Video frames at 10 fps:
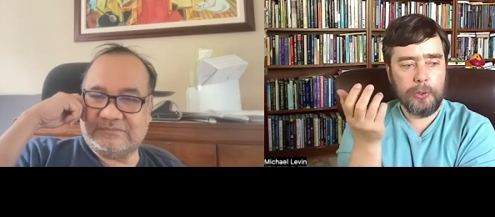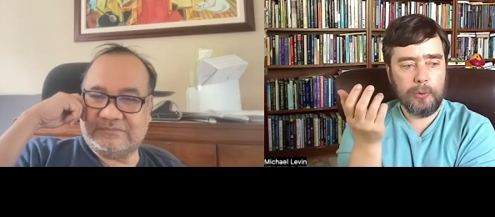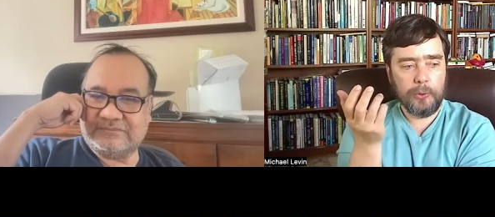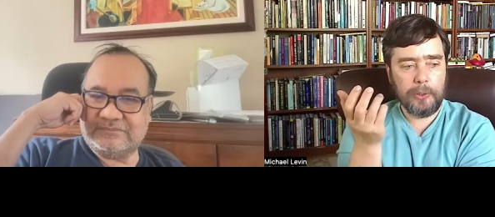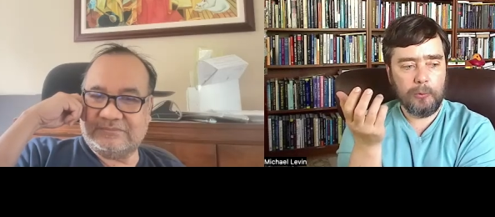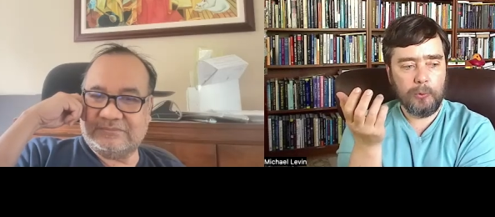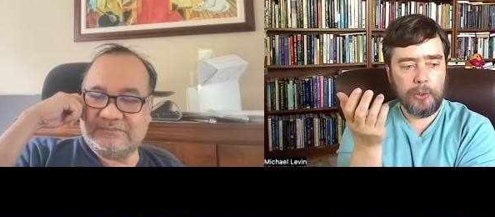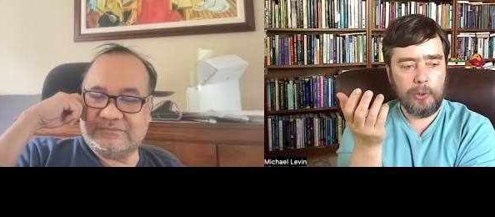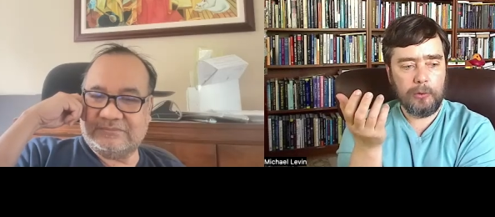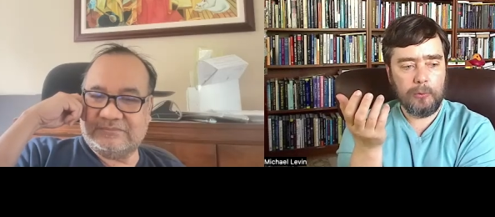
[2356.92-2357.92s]
Speaker 1: We we
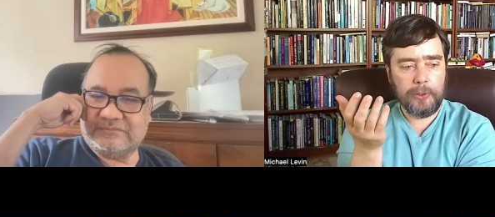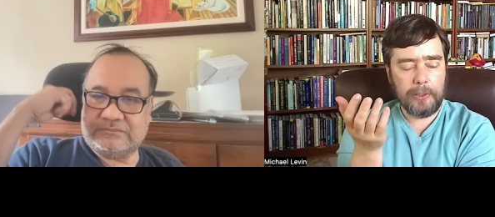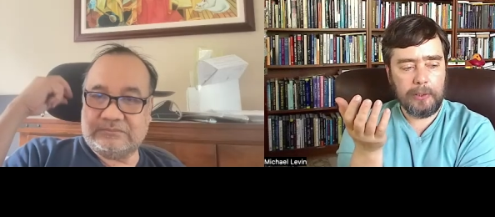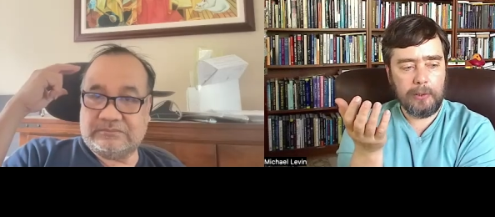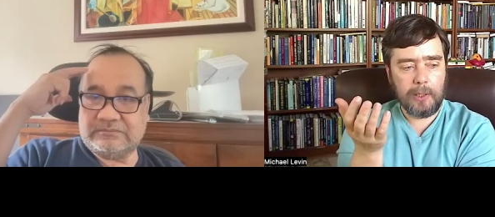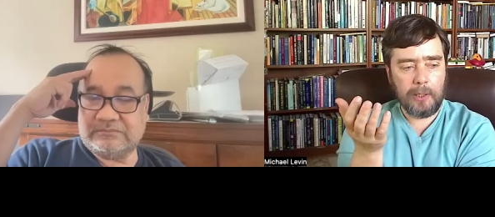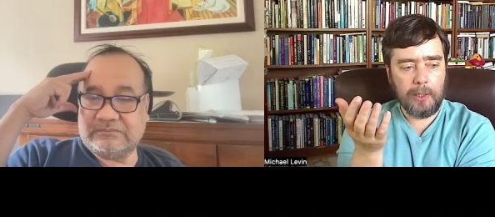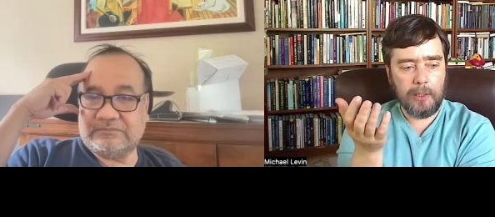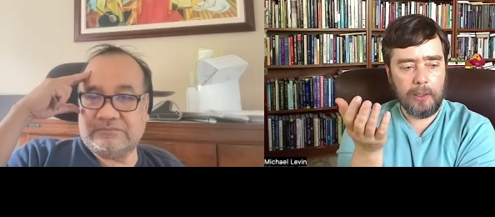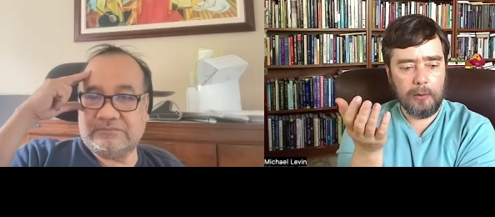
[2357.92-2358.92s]
we we
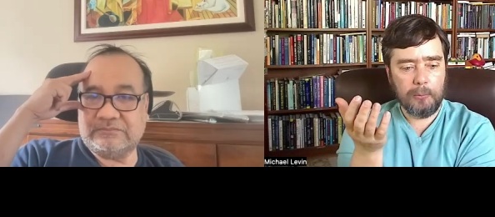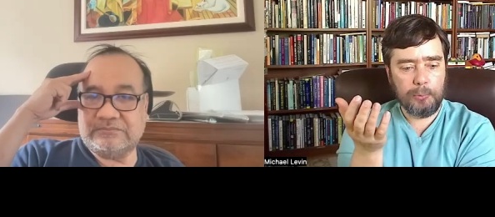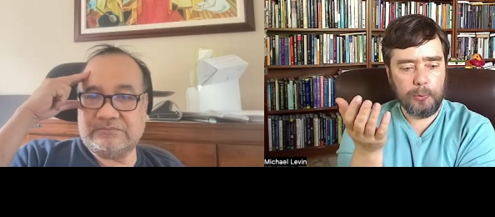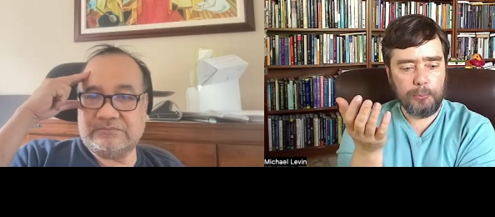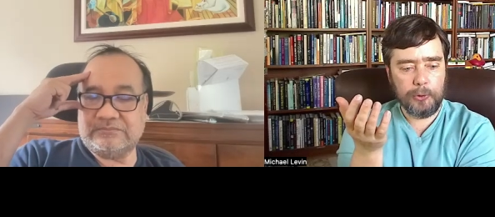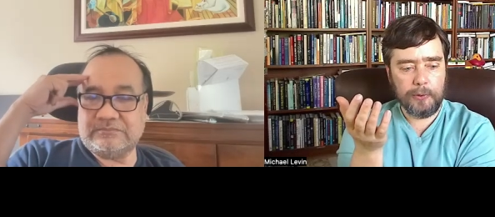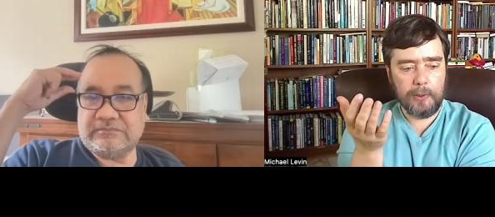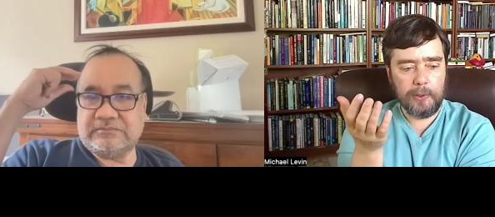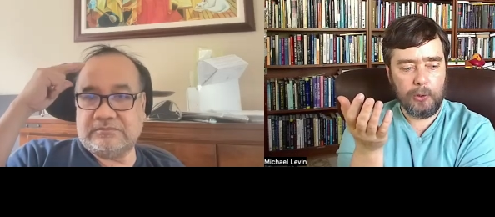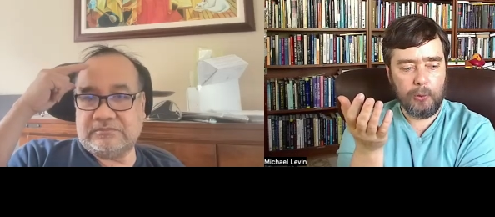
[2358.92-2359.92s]
uh, put
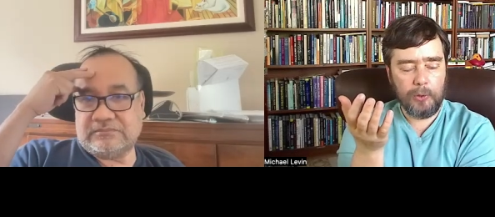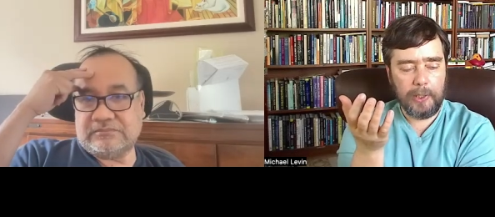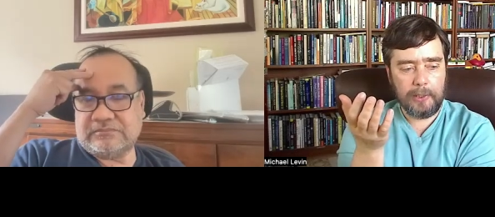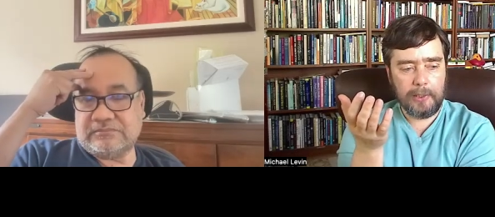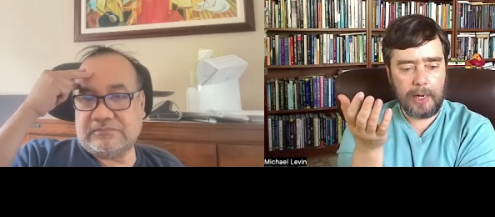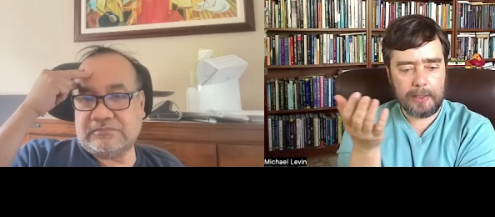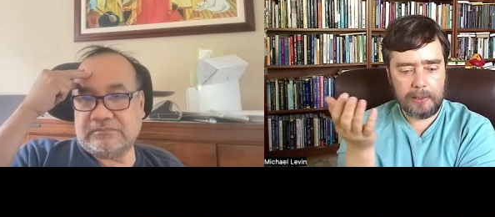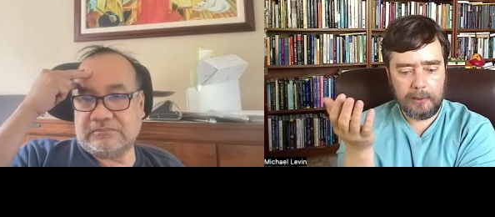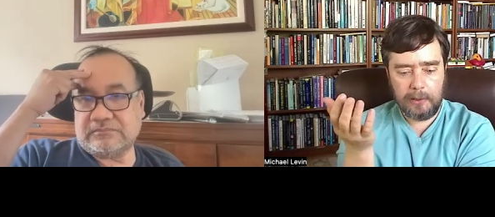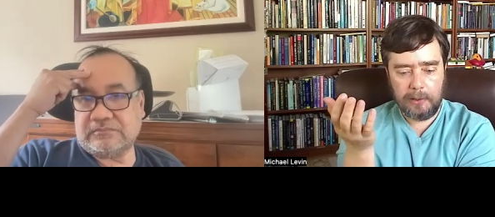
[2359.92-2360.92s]
uh, you know leaded
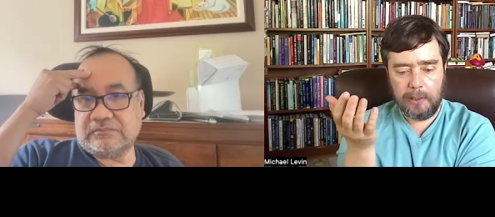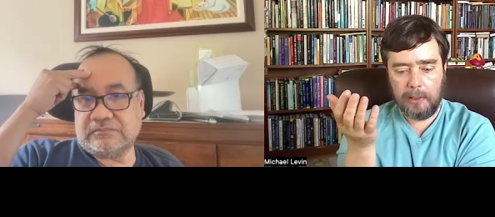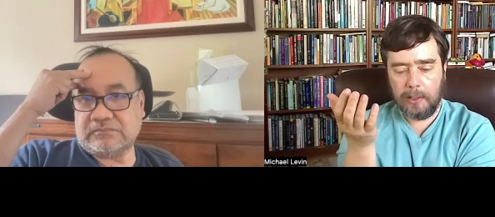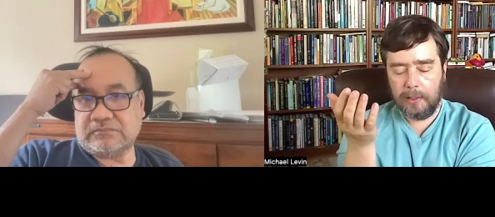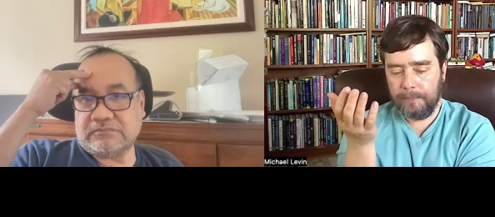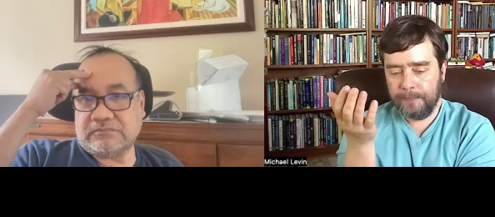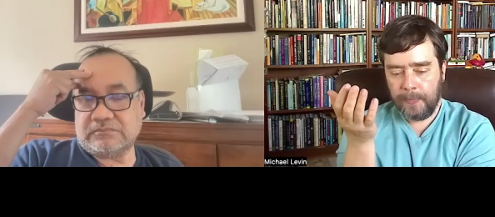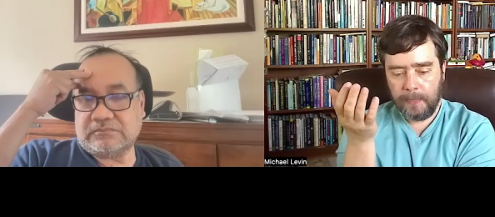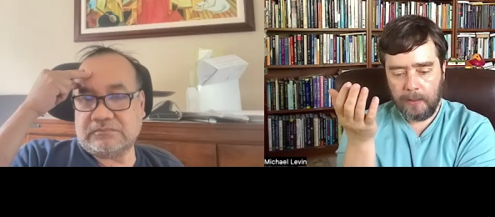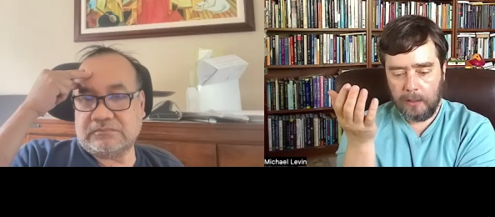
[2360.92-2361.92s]
gasoline and um,
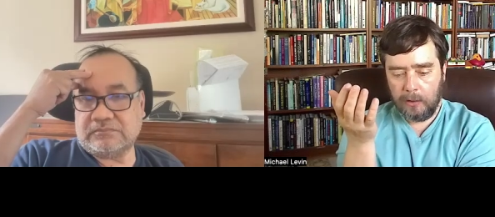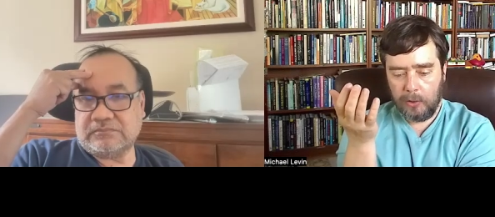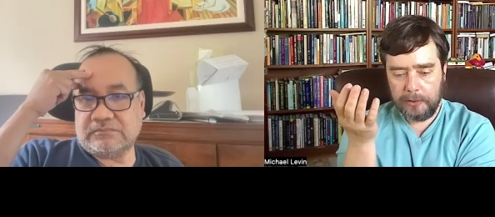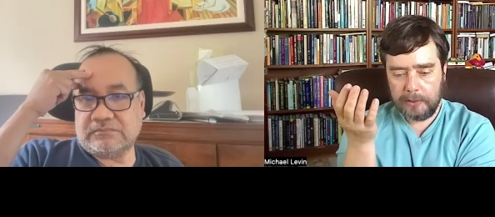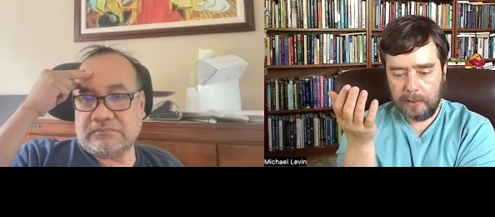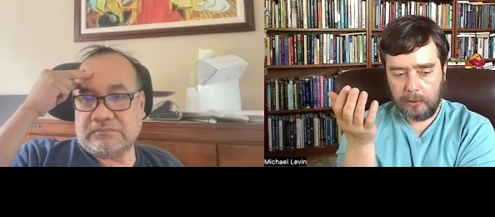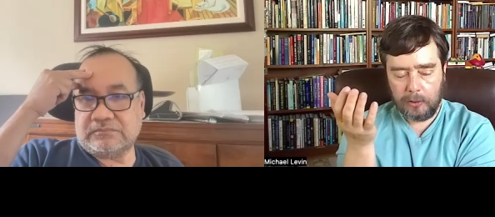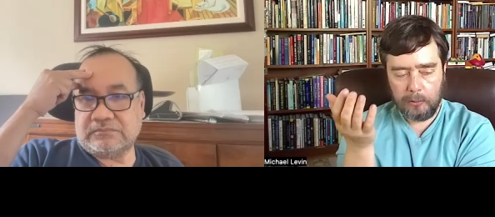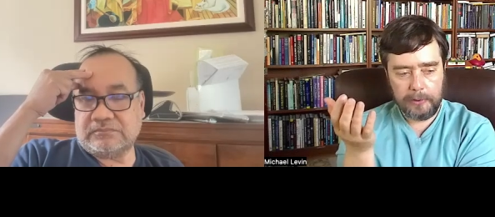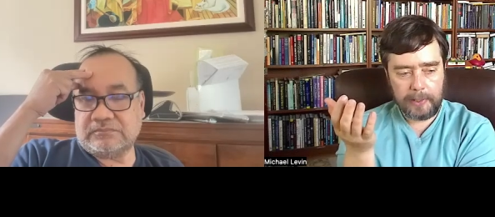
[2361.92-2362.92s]
uh, all these other
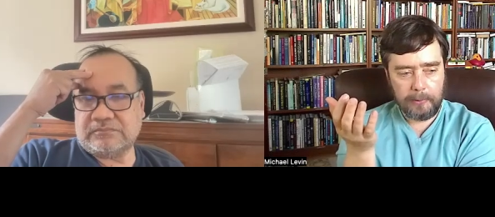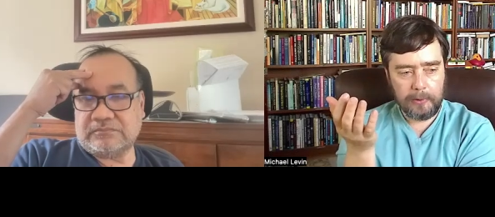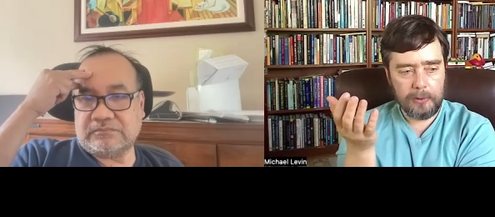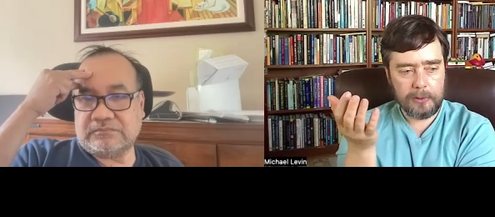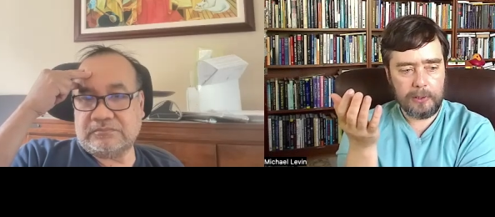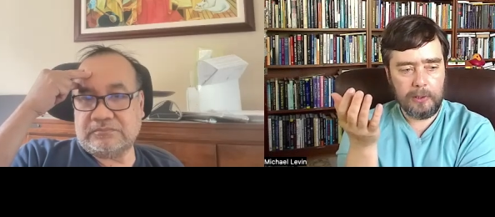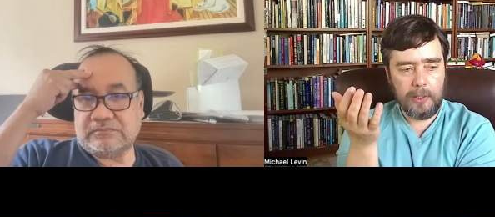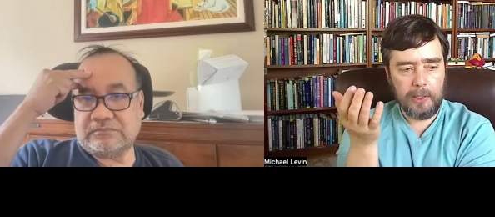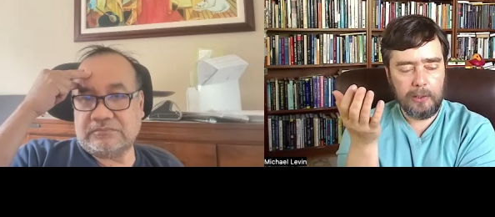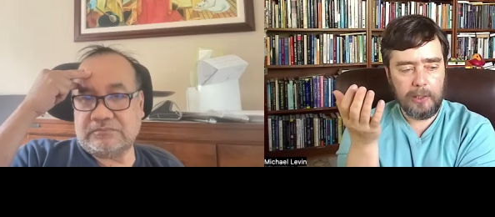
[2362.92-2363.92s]
horrible chemicals and
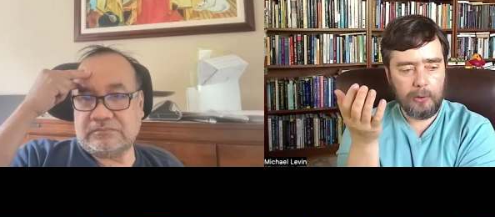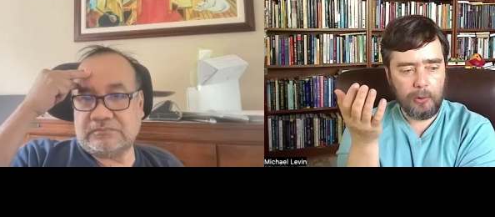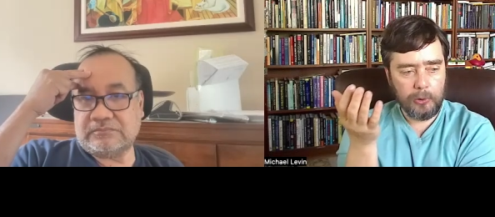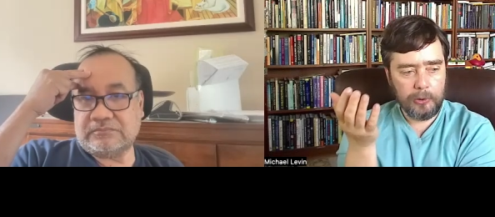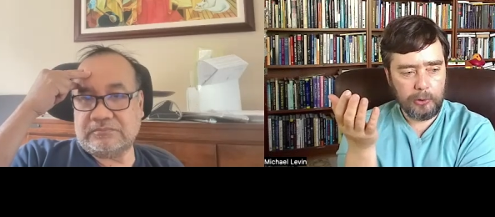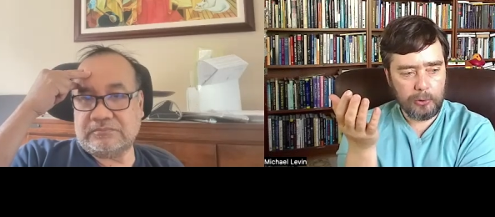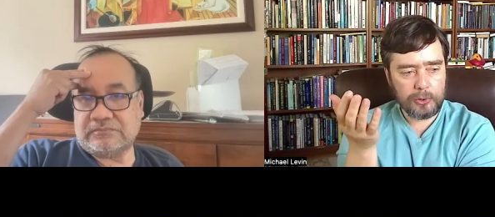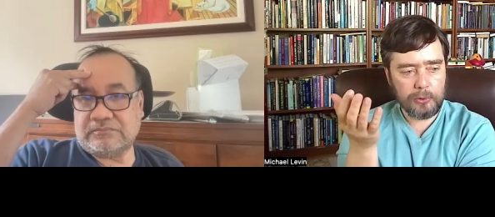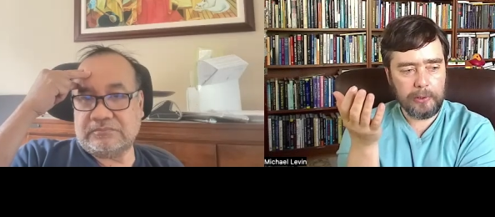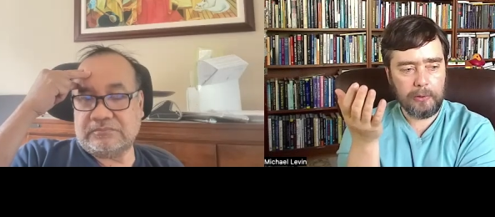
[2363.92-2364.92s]
and and a hole in the
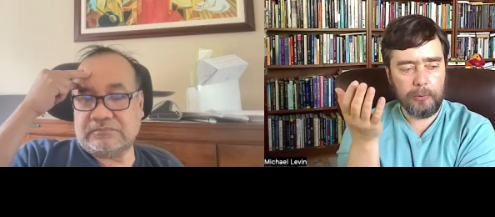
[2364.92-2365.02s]
ozone layer.